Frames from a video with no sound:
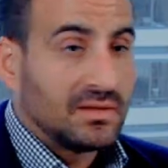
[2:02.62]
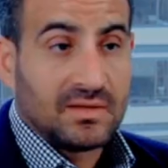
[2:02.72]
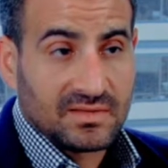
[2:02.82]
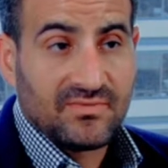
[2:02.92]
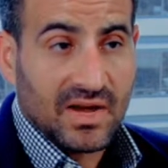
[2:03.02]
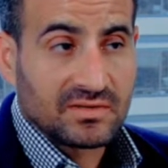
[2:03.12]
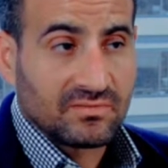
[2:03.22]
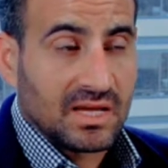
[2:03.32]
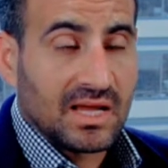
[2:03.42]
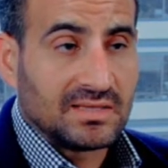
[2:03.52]
it's
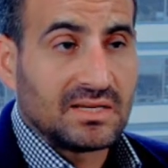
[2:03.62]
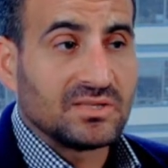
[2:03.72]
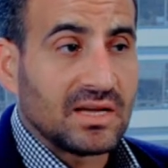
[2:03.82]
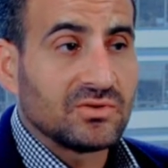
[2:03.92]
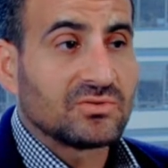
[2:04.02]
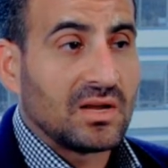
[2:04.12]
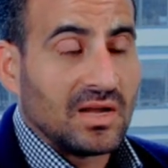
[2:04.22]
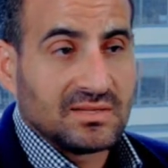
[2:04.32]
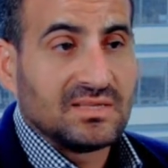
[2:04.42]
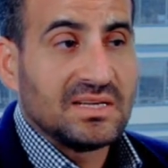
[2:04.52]
effectively, it's
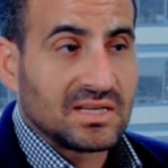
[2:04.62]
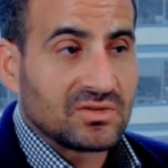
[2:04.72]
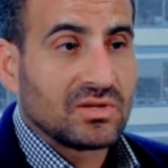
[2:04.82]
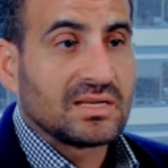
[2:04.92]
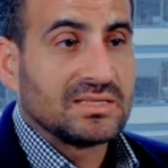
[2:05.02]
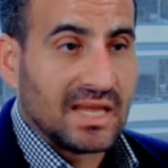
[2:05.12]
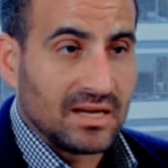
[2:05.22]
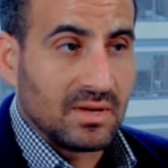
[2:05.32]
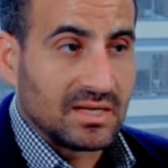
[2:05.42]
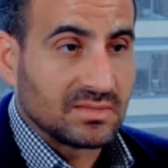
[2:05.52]
a decentralized
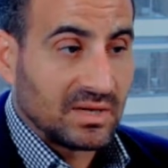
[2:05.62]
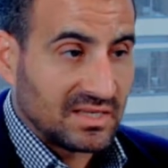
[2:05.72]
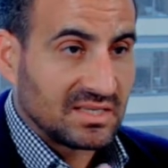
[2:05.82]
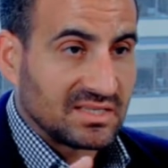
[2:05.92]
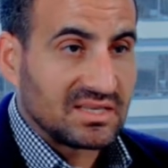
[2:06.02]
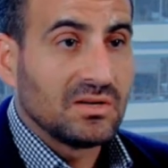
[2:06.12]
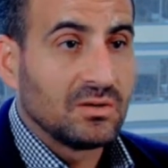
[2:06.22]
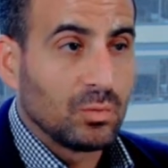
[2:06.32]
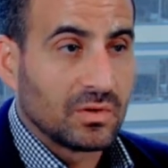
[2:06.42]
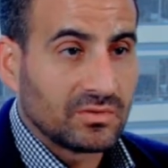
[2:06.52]
database, but it's a
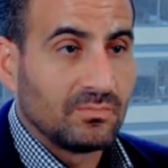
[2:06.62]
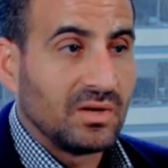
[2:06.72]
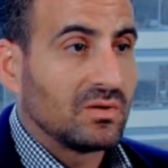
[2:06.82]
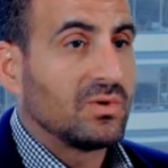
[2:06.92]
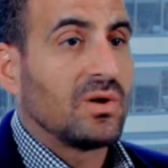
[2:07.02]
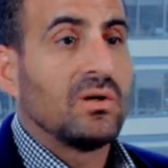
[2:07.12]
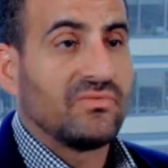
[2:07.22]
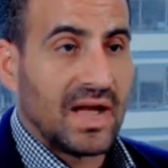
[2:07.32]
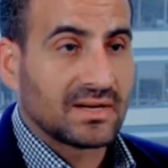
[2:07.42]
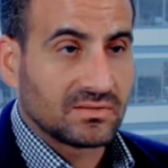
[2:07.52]
single world computer with all
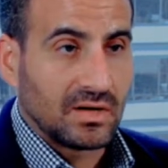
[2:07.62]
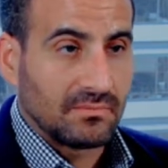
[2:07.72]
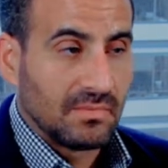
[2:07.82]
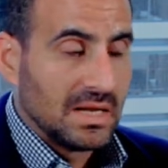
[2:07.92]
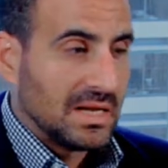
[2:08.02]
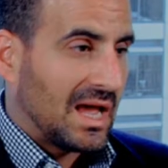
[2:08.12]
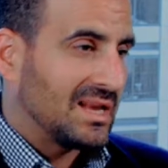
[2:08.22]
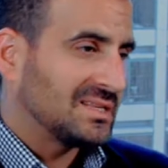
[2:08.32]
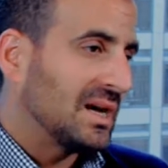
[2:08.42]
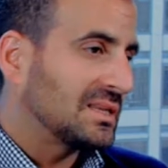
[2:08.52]
facts on it. And
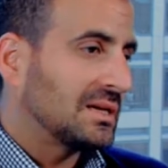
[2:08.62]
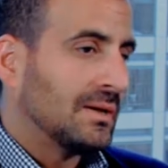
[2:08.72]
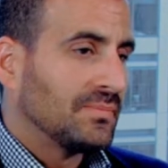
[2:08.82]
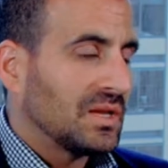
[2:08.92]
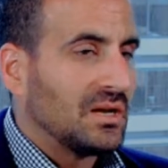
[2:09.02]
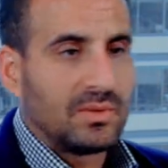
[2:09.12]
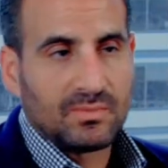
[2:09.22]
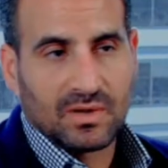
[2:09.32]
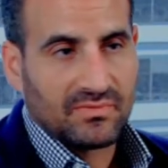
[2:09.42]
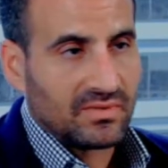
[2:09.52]
it's not that,
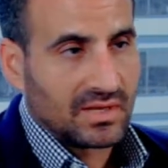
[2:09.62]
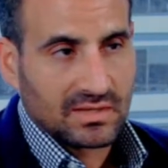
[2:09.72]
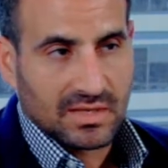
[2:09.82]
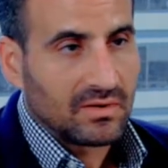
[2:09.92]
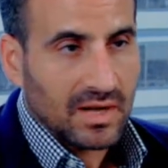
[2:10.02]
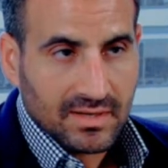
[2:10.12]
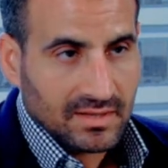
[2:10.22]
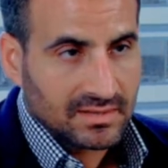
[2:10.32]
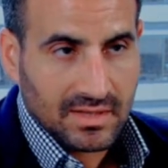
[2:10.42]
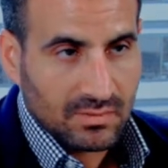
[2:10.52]
people often think the internet
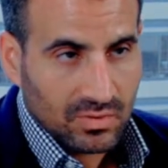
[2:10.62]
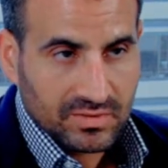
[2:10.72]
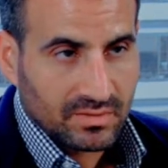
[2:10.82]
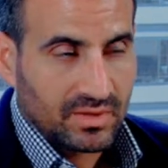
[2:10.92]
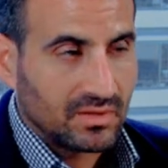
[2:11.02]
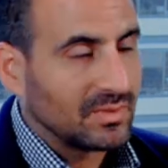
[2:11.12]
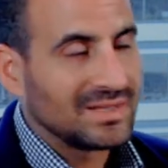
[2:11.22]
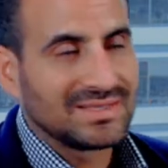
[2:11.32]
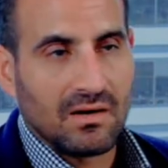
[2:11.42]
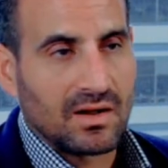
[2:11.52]
is a world computer, but
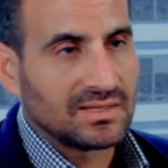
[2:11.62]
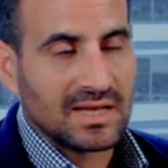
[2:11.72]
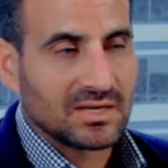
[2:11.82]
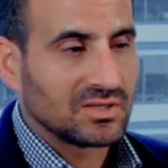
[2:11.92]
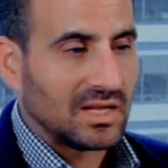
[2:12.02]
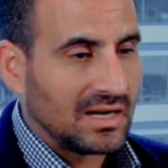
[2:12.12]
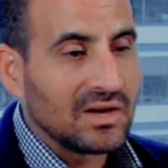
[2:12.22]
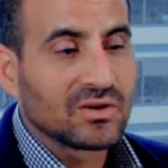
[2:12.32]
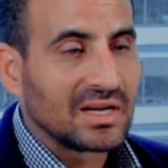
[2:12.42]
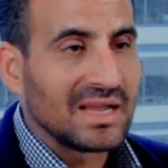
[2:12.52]
it's not. It's actually an
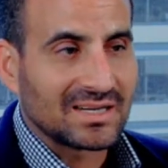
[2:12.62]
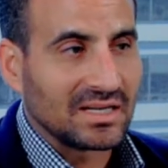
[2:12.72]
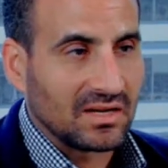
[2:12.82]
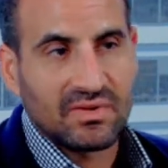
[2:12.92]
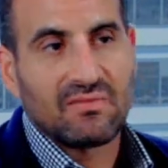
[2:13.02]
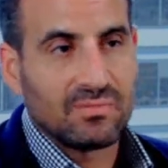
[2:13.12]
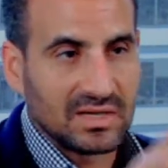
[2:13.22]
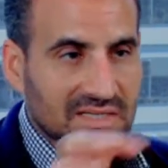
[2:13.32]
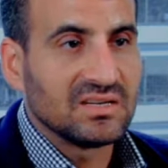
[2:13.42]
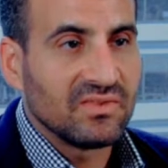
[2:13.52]
interconnecting of
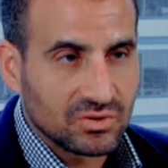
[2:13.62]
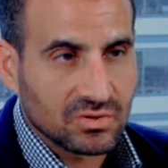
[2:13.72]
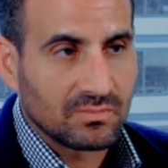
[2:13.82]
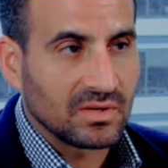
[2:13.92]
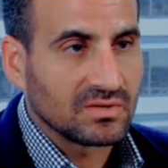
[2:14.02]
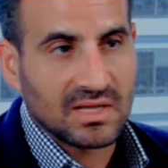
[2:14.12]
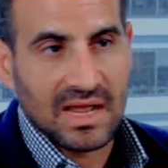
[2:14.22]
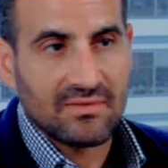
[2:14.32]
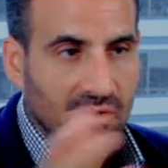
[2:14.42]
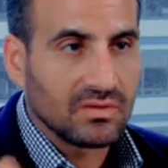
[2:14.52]
everybody's individual computers that
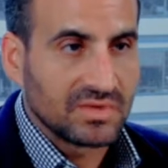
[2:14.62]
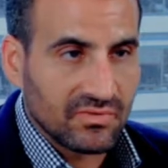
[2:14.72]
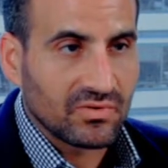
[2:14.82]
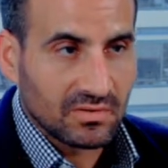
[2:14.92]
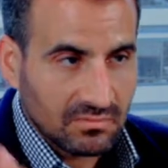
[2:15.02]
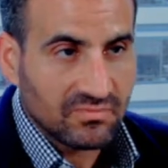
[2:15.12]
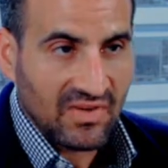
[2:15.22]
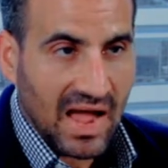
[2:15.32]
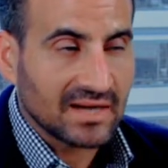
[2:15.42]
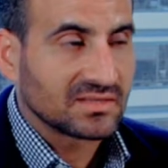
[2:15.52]
have all different
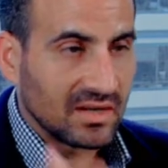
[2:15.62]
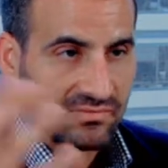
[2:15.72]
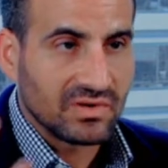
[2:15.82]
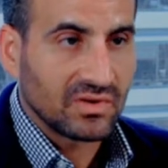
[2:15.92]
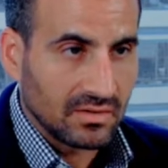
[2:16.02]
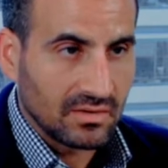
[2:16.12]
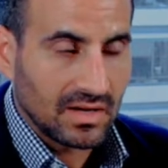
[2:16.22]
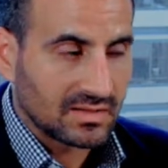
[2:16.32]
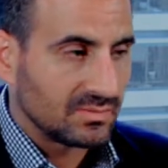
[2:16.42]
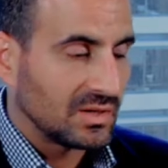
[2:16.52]
facts and have different
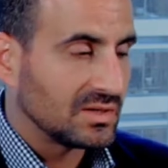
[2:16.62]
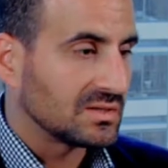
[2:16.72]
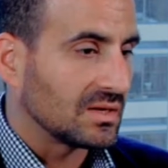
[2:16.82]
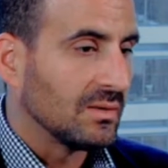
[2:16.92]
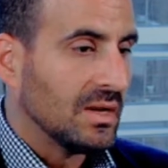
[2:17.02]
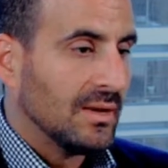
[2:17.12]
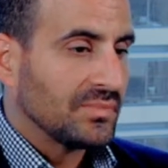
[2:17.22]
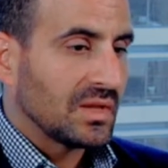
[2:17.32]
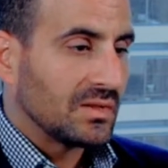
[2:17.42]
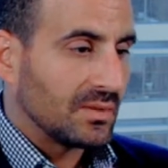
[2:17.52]
experiences on them.
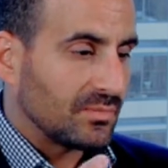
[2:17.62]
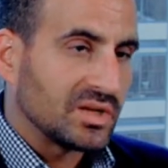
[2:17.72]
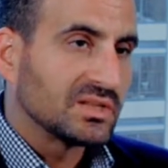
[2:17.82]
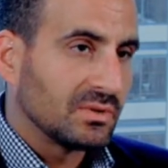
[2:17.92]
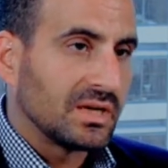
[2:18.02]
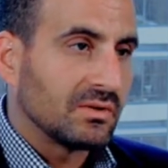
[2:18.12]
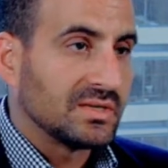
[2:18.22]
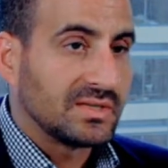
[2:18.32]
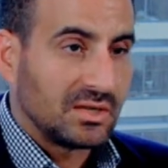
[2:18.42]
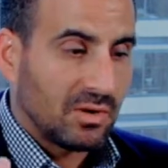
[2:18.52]
The principle here
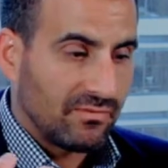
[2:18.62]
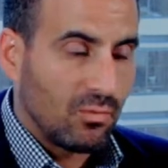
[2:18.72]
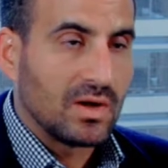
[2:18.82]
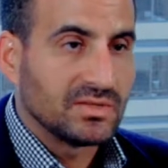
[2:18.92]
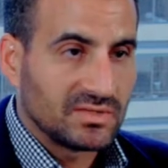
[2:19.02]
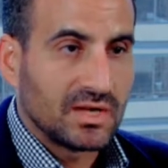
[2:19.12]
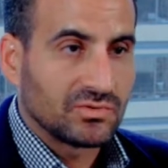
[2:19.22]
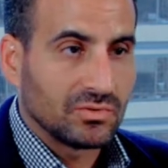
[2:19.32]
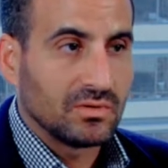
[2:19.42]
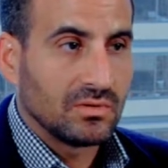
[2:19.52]
is that you have one
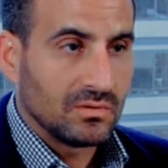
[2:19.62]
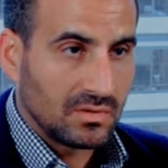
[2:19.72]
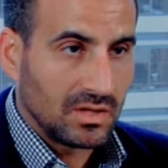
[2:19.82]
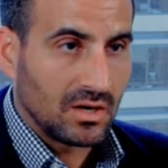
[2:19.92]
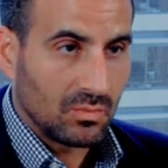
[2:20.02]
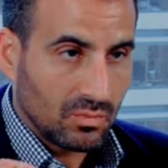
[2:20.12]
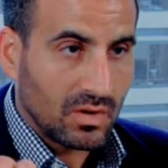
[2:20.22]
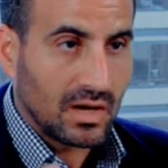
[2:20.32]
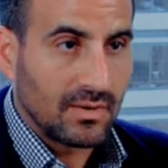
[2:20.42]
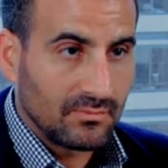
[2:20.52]
central,
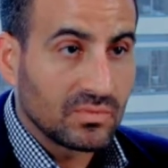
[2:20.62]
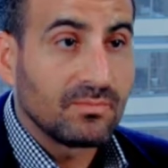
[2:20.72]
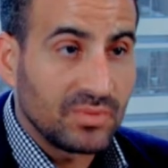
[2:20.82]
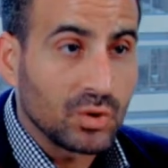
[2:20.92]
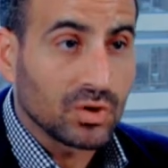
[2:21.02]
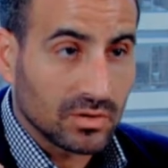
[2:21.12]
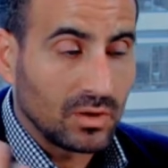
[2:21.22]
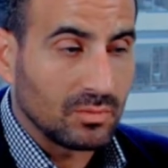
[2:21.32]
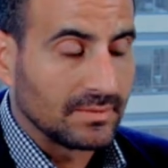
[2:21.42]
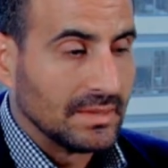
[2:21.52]
computer
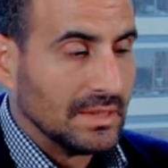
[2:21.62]
globally.